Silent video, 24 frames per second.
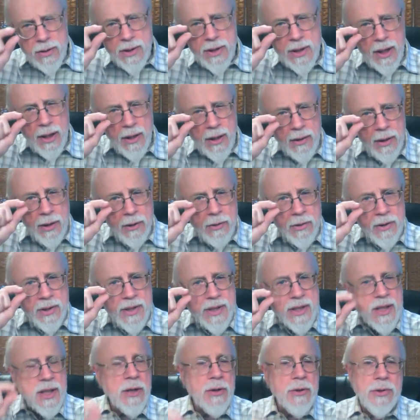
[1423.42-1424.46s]
little
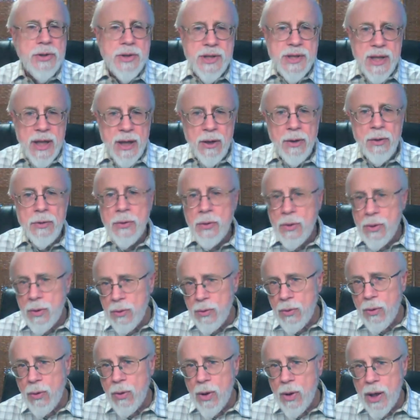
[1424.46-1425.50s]
single-celled
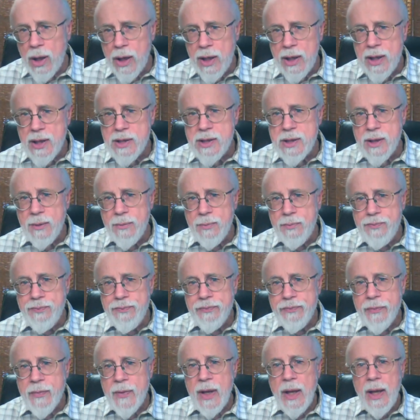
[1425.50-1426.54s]
organism.
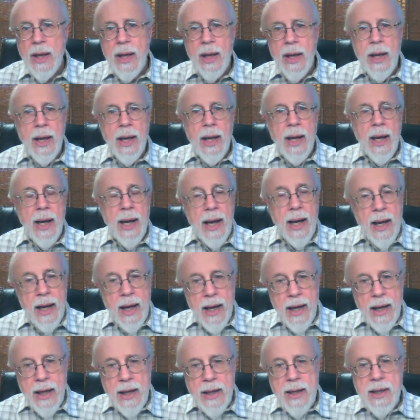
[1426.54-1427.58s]

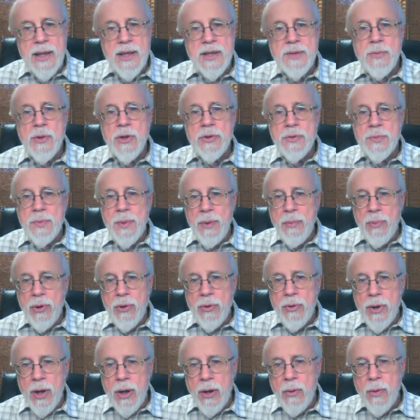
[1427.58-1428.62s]
And as most people
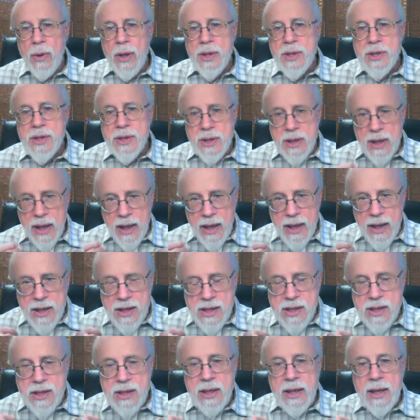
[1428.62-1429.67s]
know,
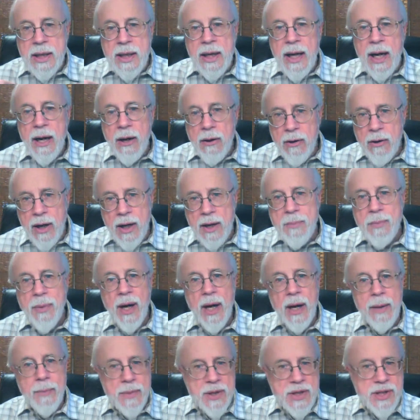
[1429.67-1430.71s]
it's carried
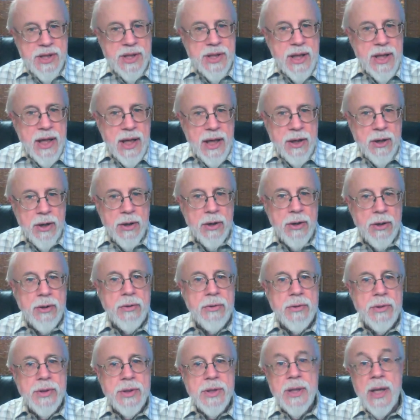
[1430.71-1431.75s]
by
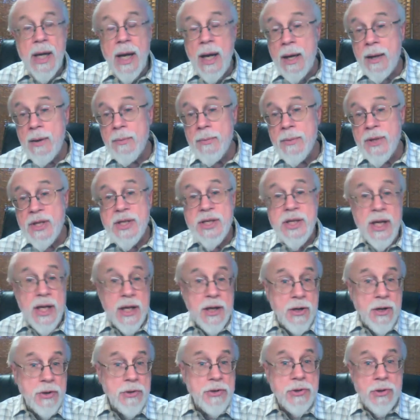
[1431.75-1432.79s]
mosquitoes, and the
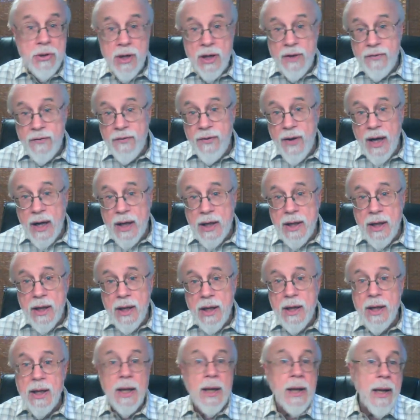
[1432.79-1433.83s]
mosquitoes are
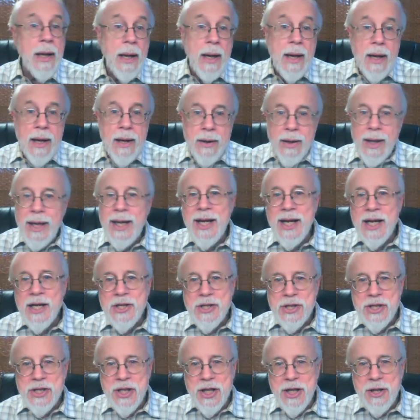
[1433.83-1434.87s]
infected and they get
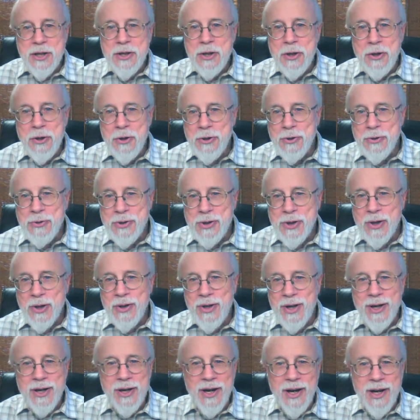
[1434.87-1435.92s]
sick too. So
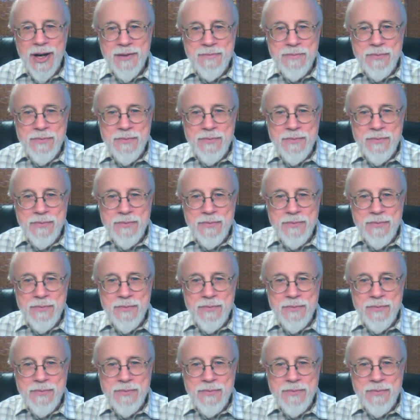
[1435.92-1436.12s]
they're not,